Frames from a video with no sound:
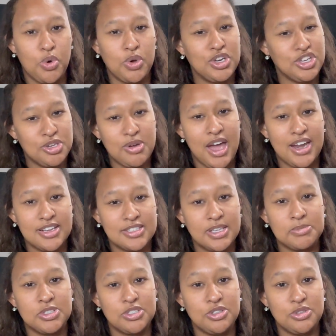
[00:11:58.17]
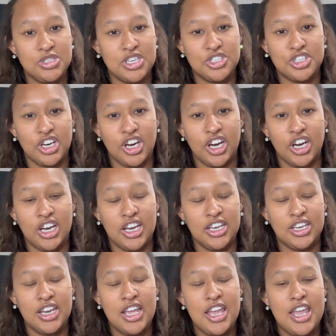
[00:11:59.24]
when you had a substitute teacher,
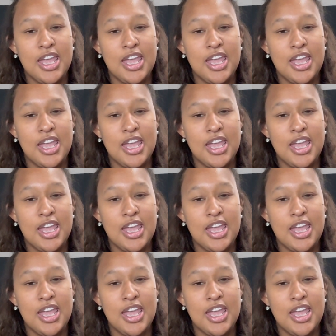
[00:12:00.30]
and